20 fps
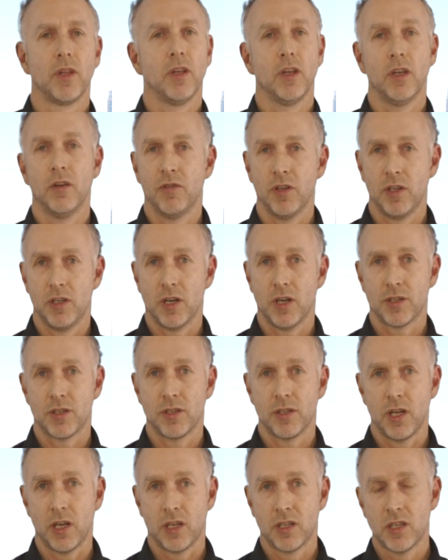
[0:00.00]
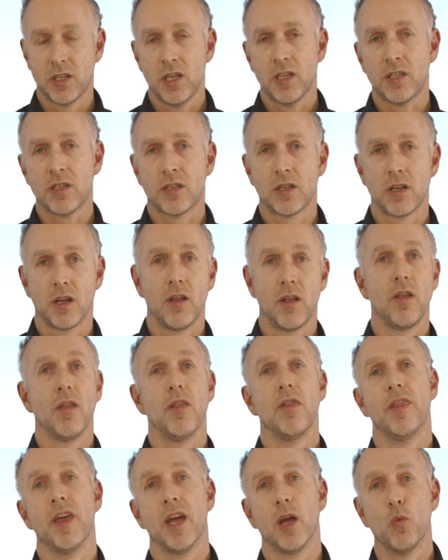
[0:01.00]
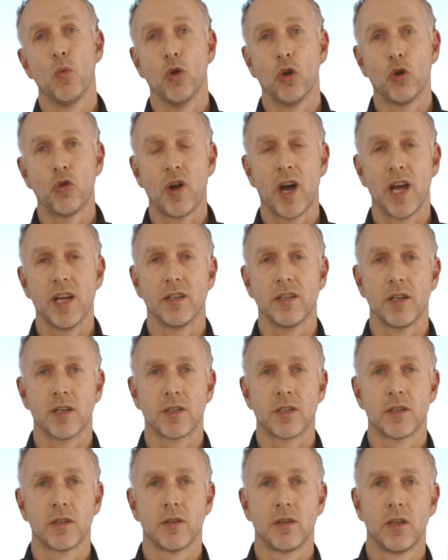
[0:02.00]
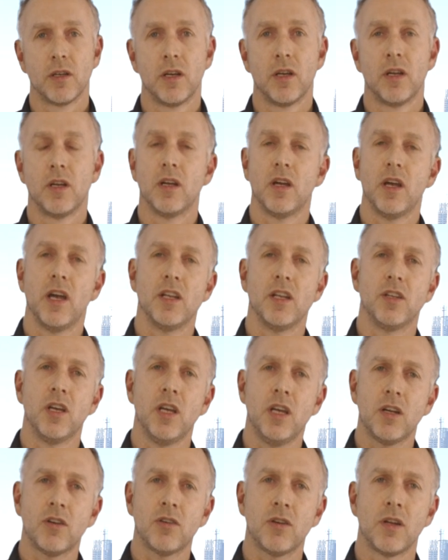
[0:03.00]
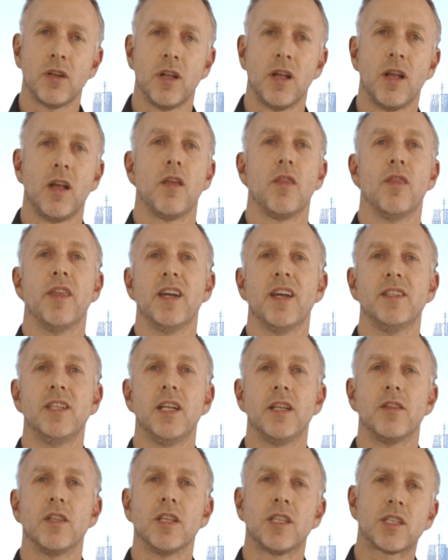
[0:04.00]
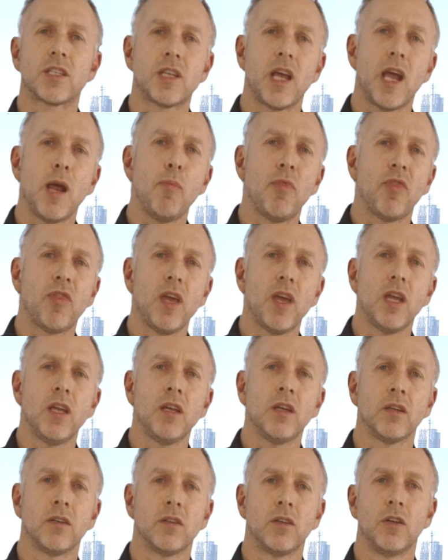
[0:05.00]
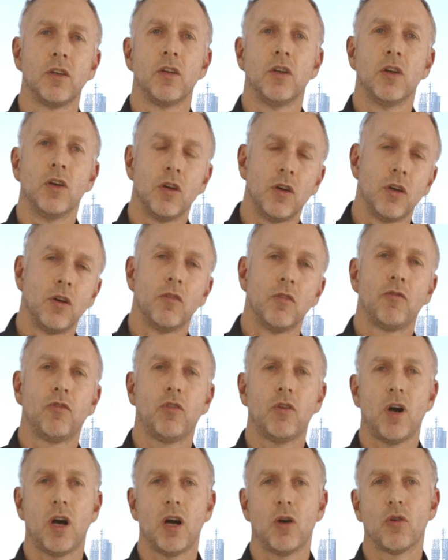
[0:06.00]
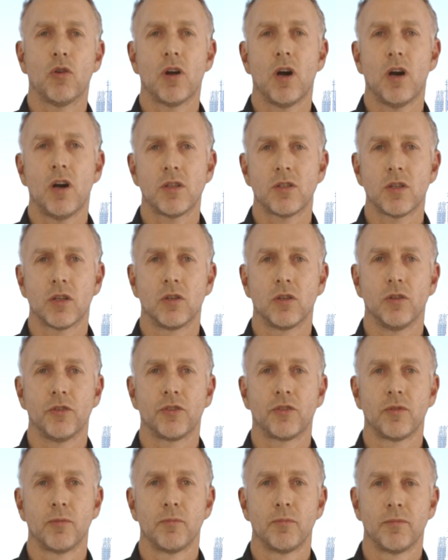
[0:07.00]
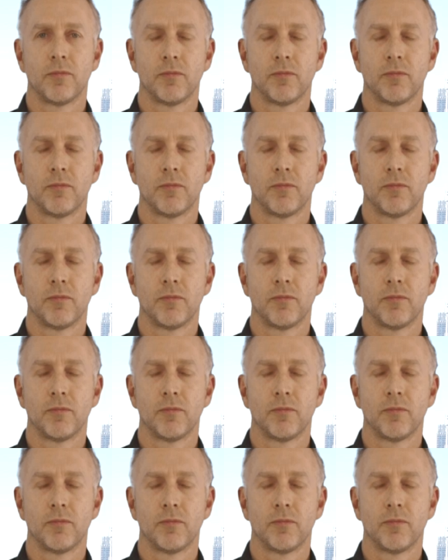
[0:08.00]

If it doesn't exist, they will write us. And here they did the same thing for our articles.